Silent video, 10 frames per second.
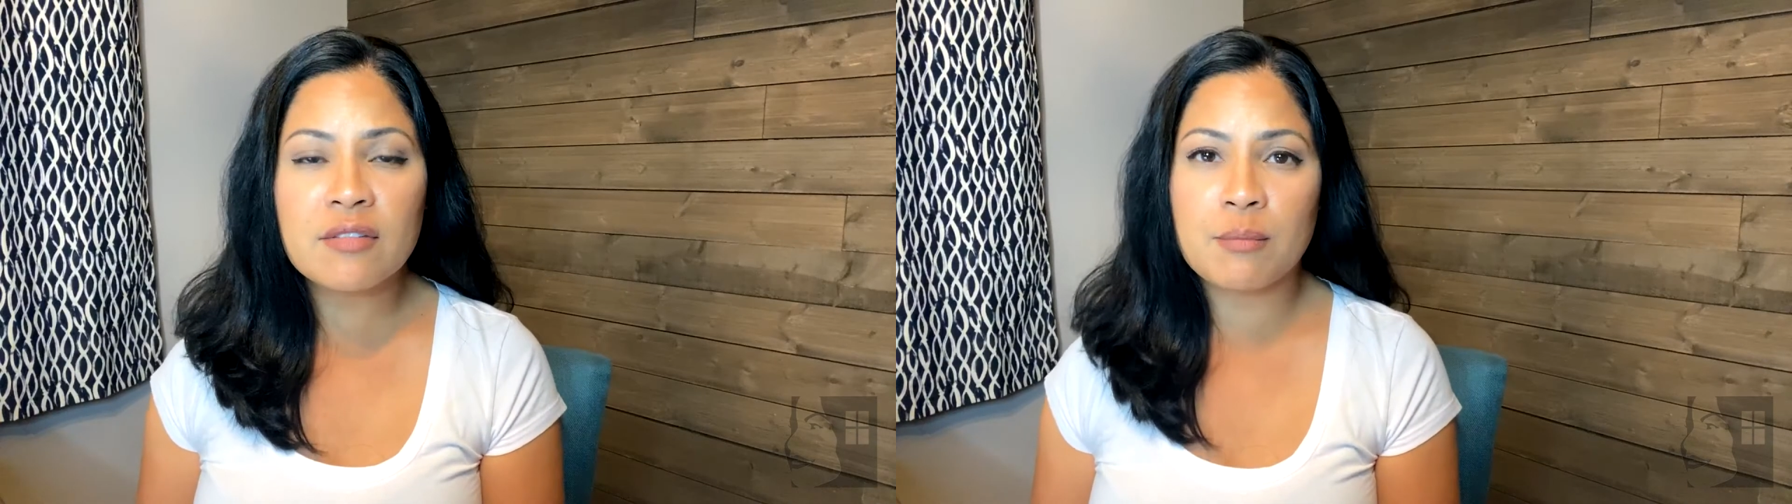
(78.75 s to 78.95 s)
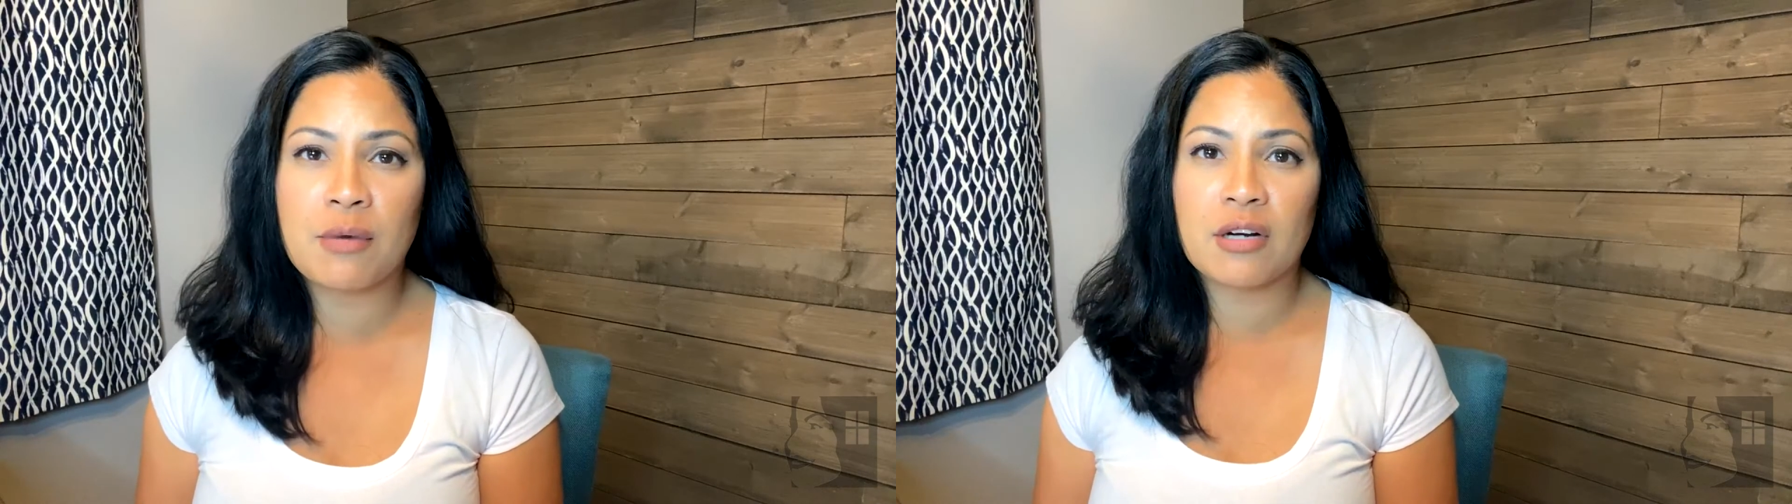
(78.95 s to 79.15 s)

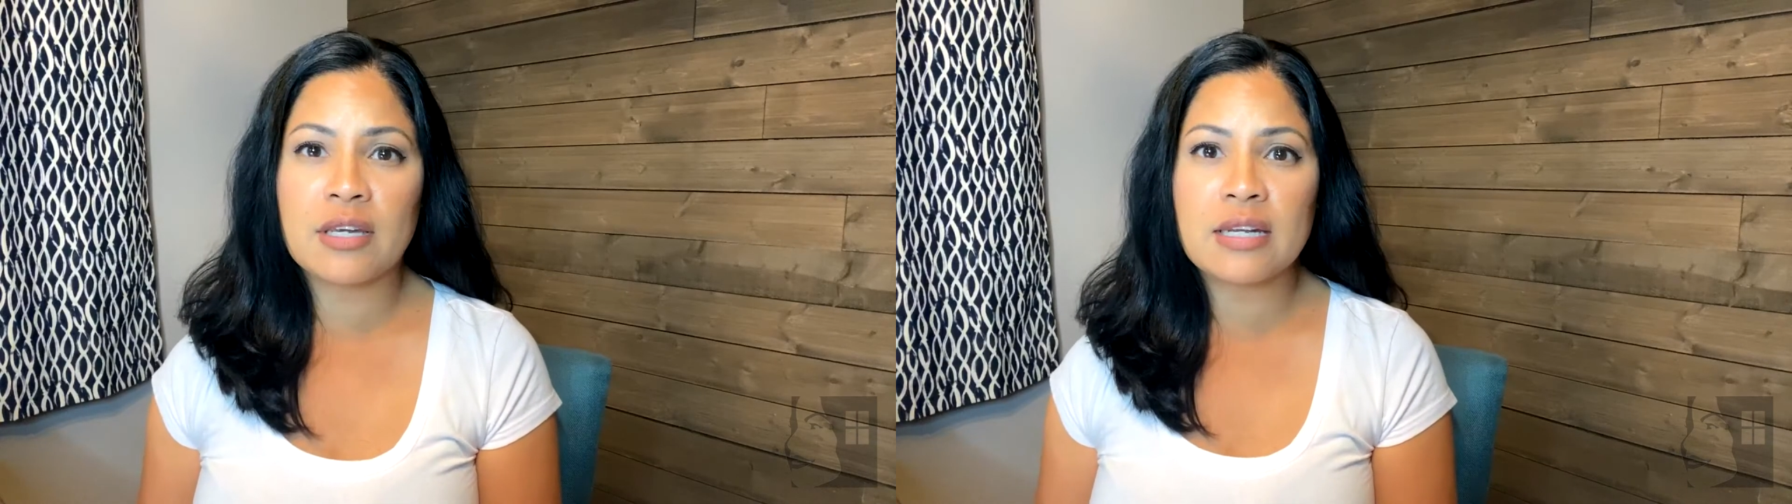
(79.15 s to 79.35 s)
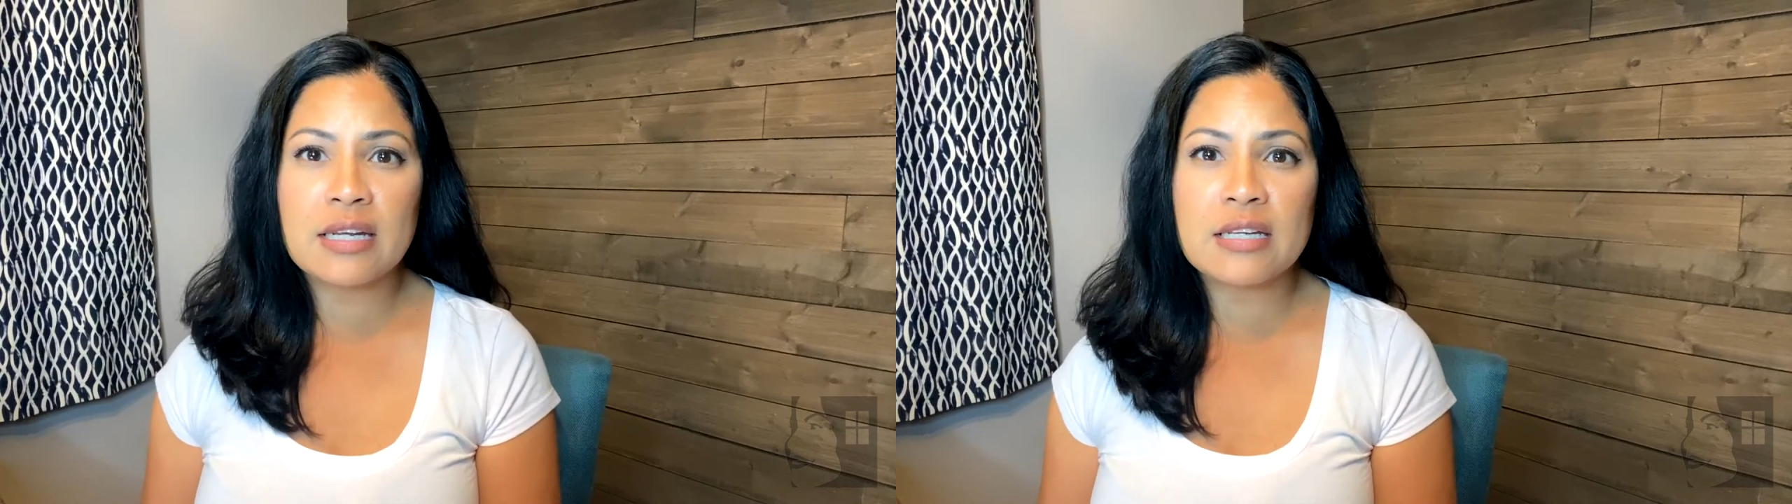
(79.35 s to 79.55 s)
the
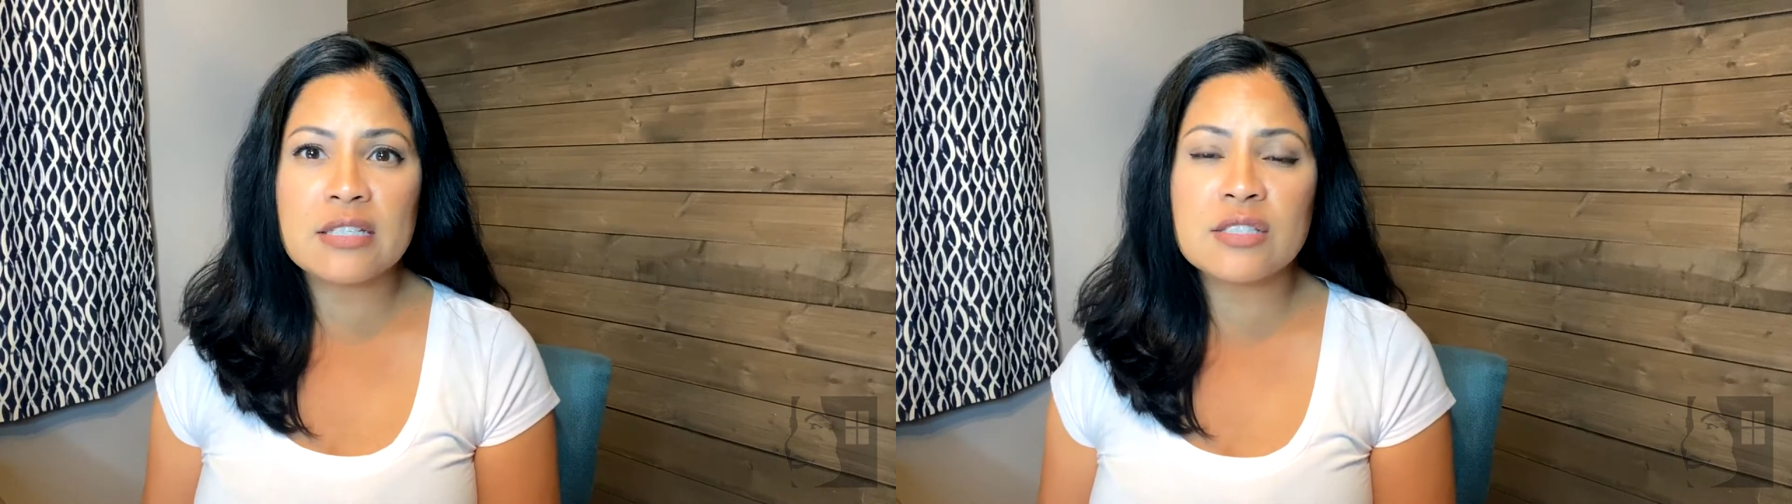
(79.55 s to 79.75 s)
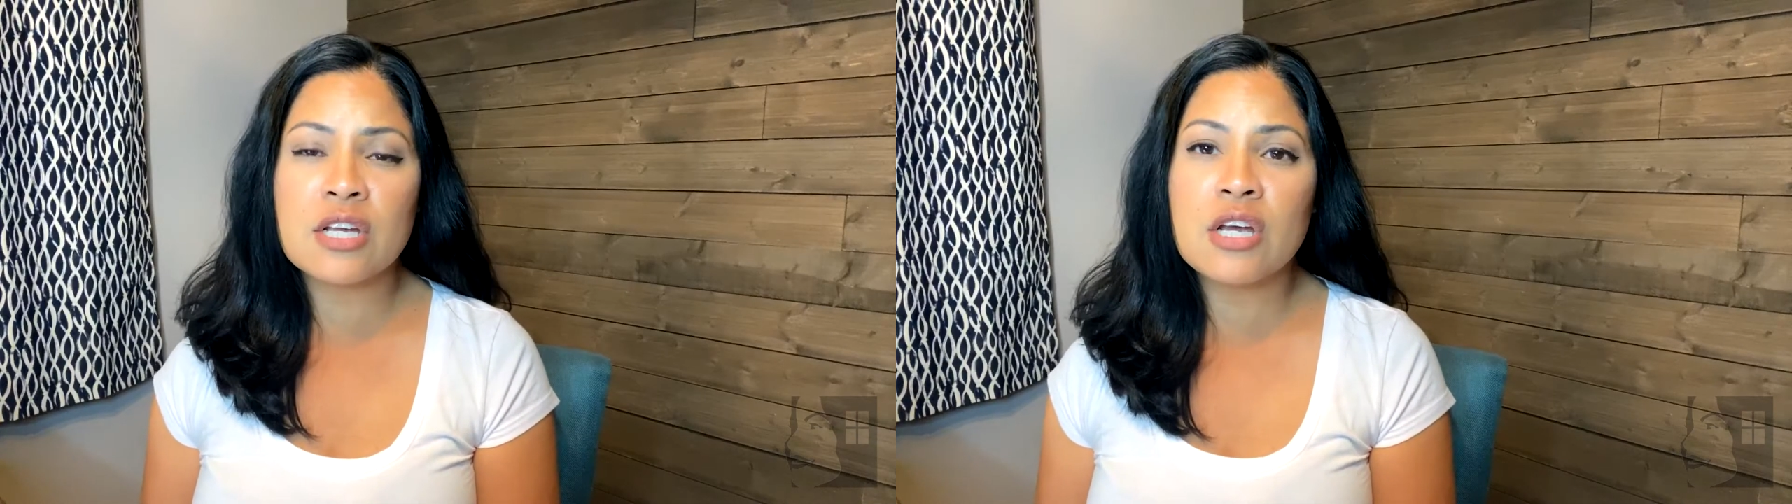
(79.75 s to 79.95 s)
market
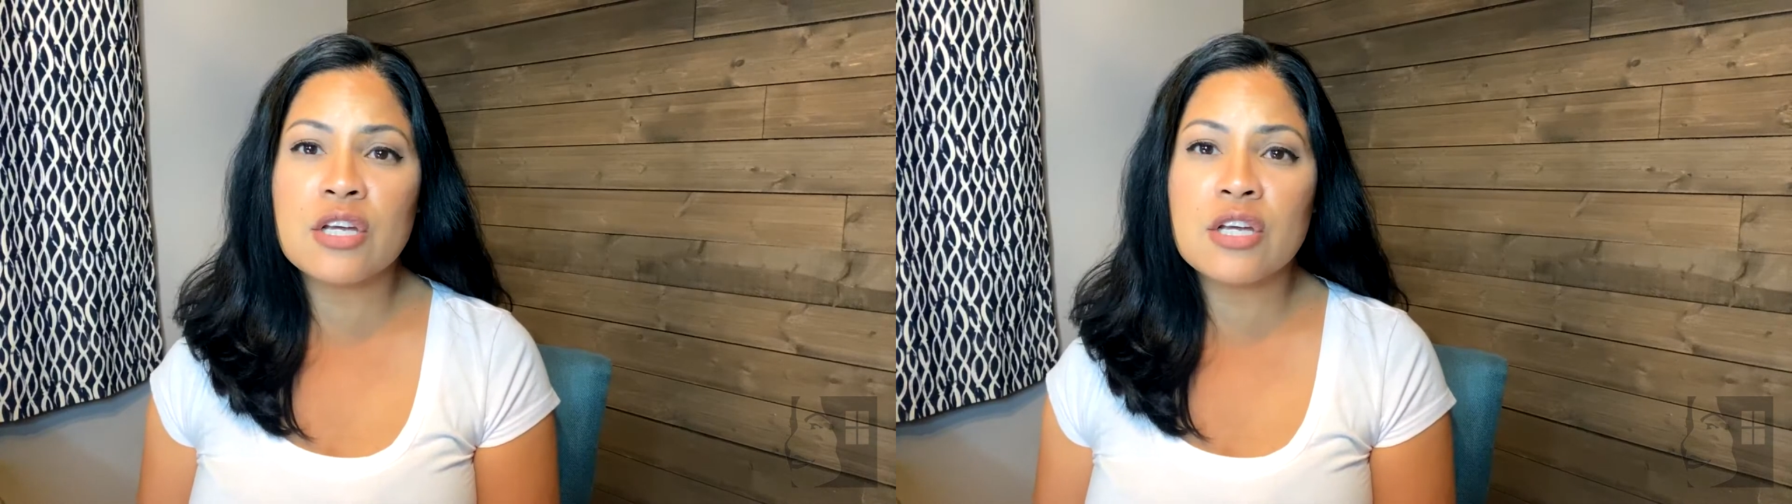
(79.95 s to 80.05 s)
is,